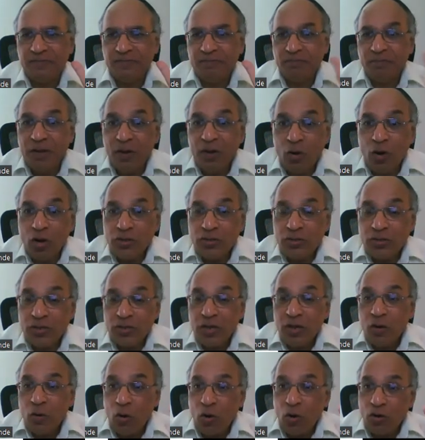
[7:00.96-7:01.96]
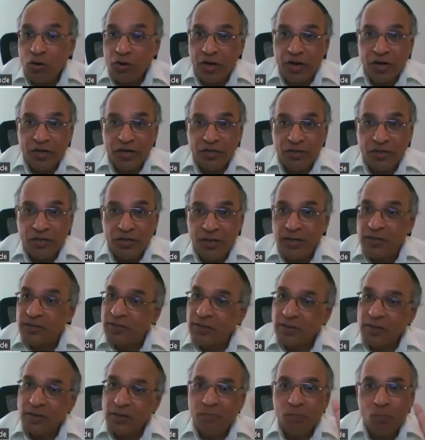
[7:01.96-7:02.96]
because contraction is
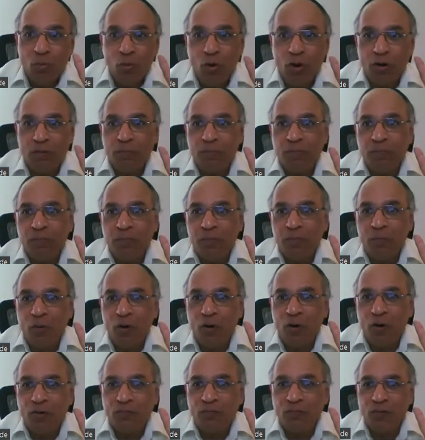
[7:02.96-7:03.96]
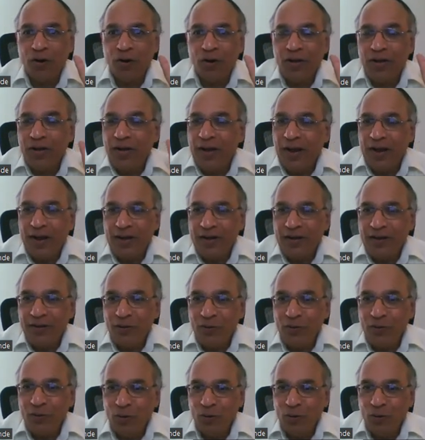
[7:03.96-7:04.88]
more powerful. And you